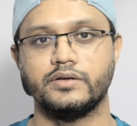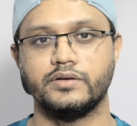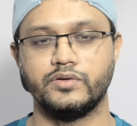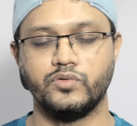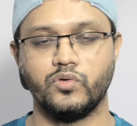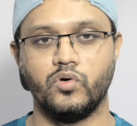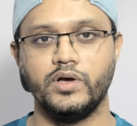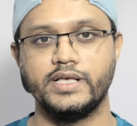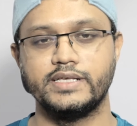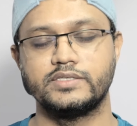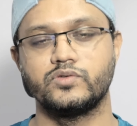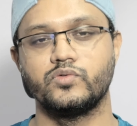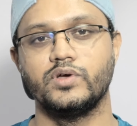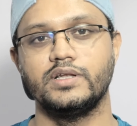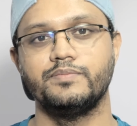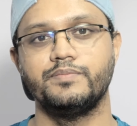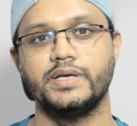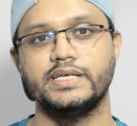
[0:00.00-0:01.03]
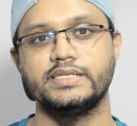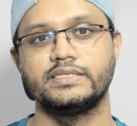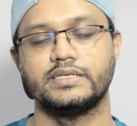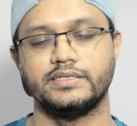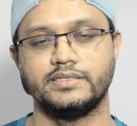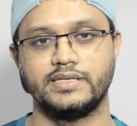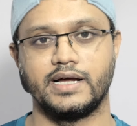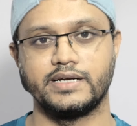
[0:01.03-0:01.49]
NoSQL
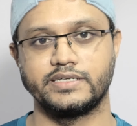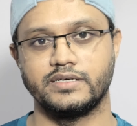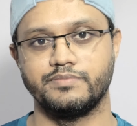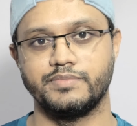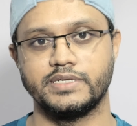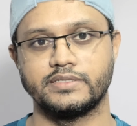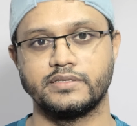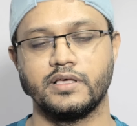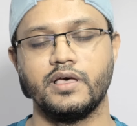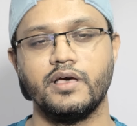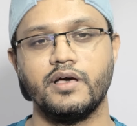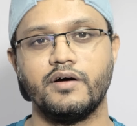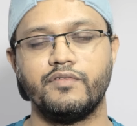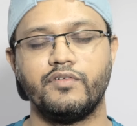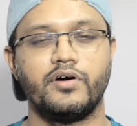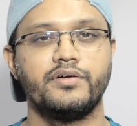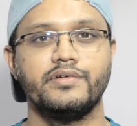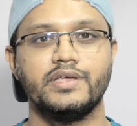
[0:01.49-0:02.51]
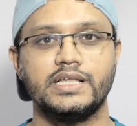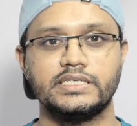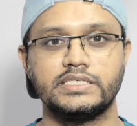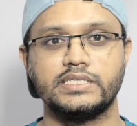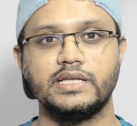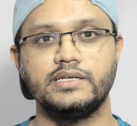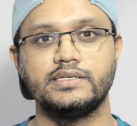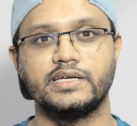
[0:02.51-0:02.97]
based database. For
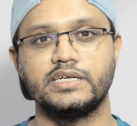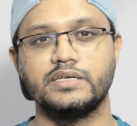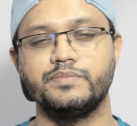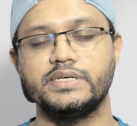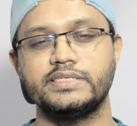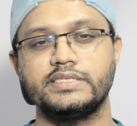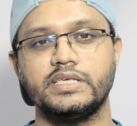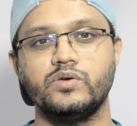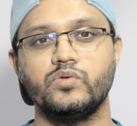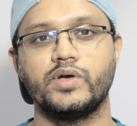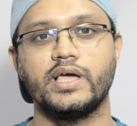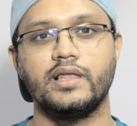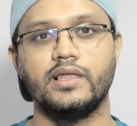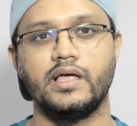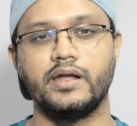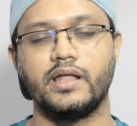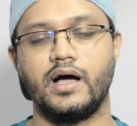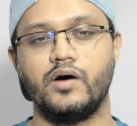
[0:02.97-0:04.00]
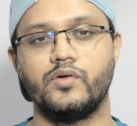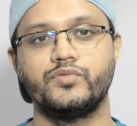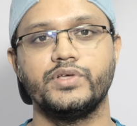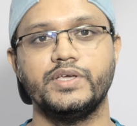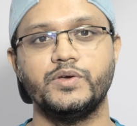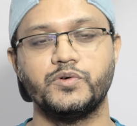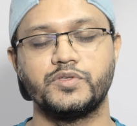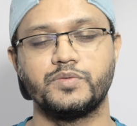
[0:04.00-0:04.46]
relational database, you can learn how
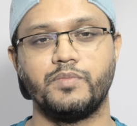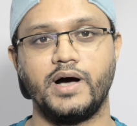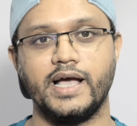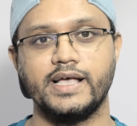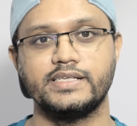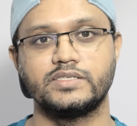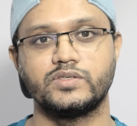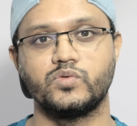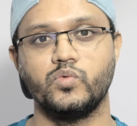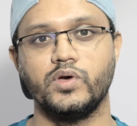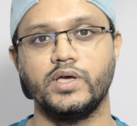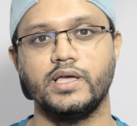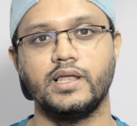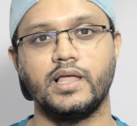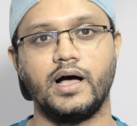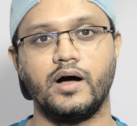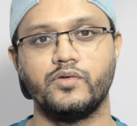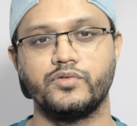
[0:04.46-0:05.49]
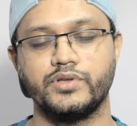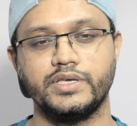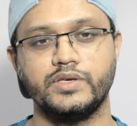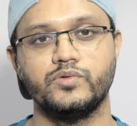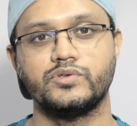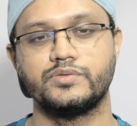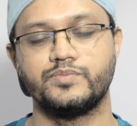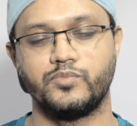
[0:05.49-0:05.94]
to use MySQL, how to
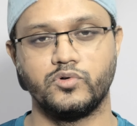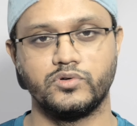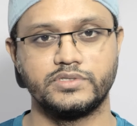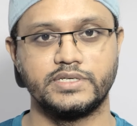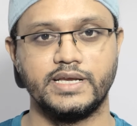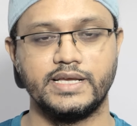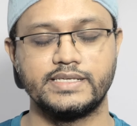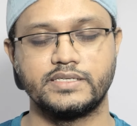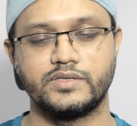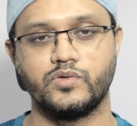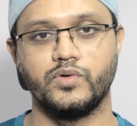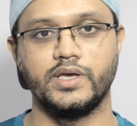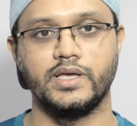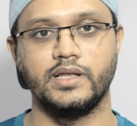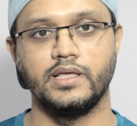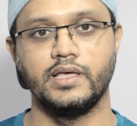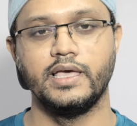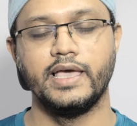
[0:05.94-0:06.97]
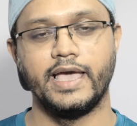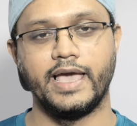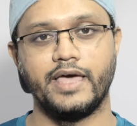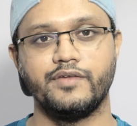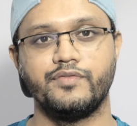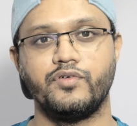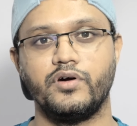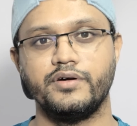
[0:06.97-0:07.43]
use PostgreSQL,
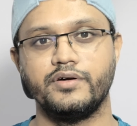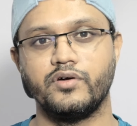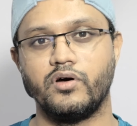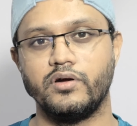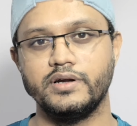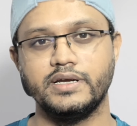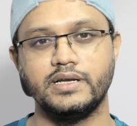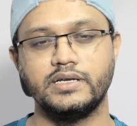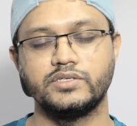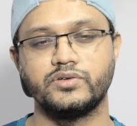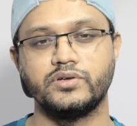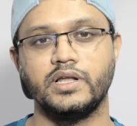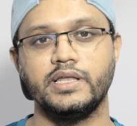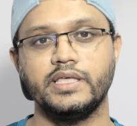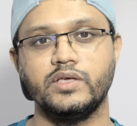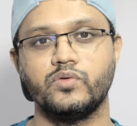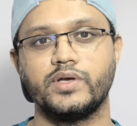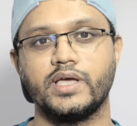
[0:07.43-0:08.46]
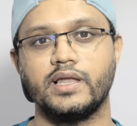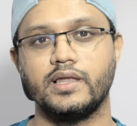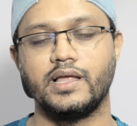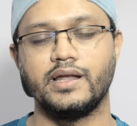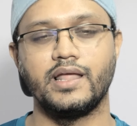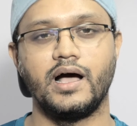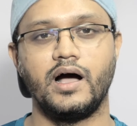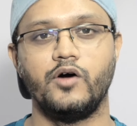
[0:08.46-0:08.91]
and for non-relational, you can
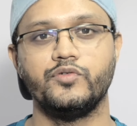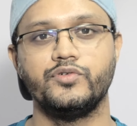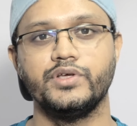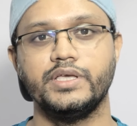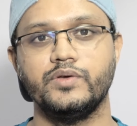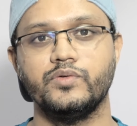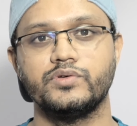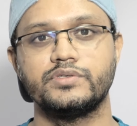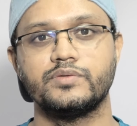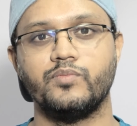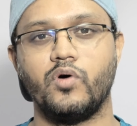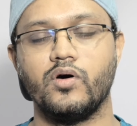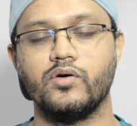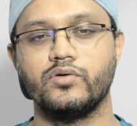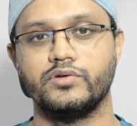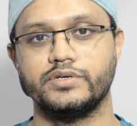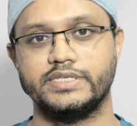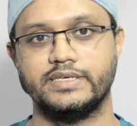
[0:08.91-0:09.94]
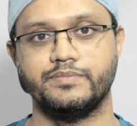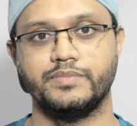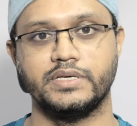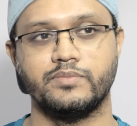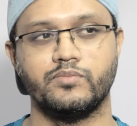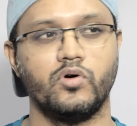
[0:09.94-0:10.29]
learn how to use MongoDB.